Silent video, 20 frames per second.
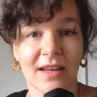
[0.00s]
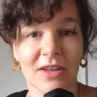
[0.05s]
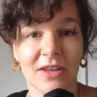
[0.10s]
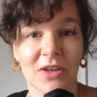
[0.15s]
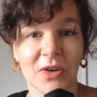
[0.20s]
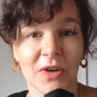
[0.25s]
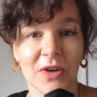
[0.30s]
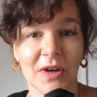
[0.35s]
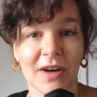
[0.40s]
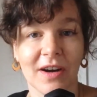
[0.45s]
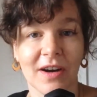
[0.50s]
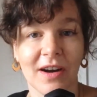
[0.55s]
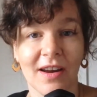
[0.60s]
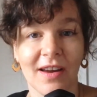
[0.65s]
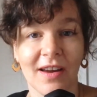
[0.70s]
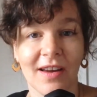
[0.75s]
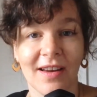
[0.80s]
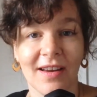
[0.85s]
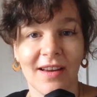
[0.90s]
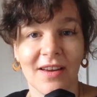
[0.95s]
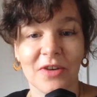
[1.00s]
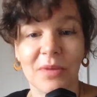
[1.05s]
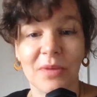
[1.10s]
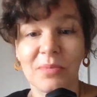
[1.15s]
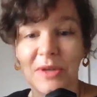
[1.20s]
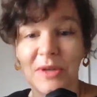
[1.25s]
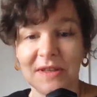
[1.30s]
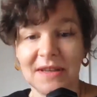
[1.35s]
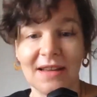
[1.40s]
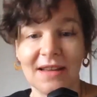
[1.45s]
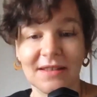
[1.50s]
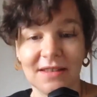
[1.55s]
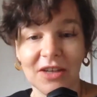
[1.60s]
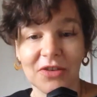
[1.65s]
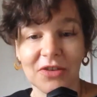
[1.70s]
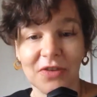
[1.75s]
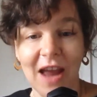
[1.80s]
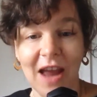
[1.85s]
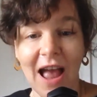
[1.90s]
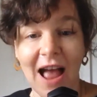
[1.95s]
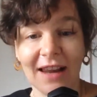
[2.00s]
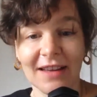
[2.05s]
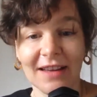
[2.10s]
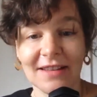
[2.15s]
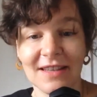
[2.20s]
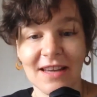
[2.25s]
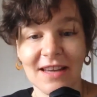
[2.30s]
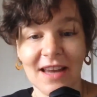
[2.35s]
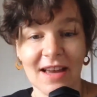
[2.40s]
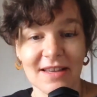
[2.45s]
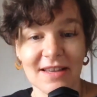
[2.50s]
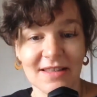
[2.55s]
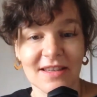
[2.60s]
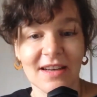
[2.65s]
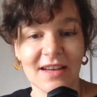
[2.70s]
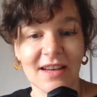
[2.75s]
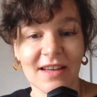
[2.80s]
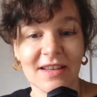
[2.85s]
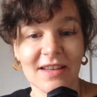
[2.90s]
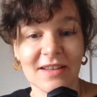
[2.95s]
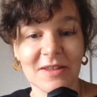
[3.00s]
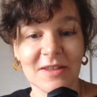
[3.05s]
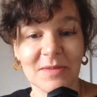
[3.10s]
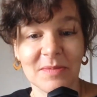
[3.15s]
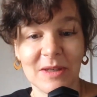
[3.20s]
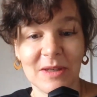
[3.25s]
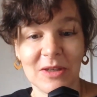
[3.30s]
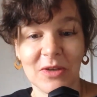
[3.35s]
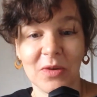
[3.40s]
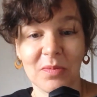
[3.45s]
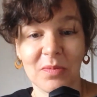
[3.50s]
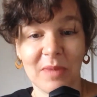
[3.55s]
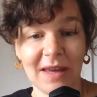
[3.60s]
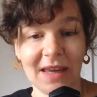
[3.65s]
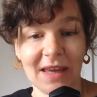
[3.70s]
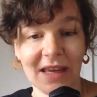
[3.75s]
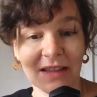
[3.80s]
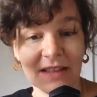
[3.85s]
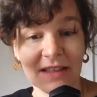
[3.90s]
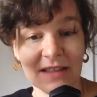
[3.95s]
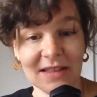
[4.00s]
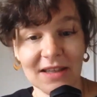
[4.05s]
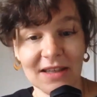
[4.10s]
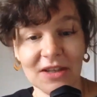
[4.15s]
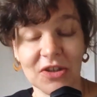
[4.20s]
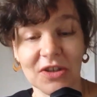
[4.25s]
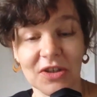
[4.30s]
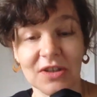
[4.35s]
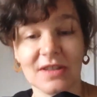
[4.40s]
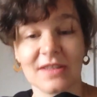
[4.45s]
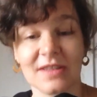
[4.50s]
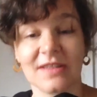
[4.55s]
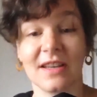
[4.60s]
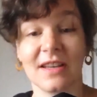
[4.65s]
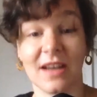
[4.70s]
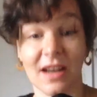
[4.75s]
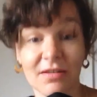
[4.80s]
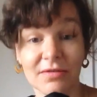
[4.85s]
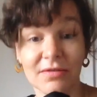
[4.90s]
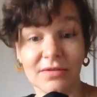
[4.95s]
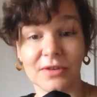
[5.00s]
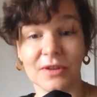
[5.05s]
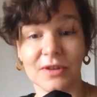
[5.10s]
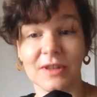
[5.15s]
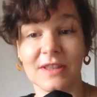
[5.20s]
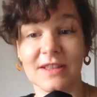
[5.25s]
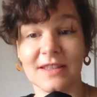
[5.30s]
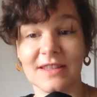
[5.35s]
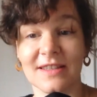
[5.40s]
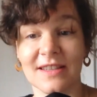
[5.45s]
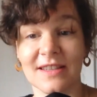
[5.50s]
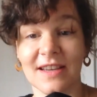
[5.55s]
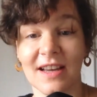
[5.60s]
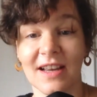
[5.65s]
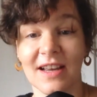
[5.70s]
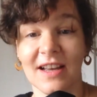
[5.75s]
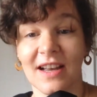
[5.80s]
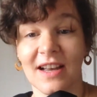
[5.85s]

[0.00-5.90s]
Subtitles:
like you're representing reality as it is, but you're making decisions that influence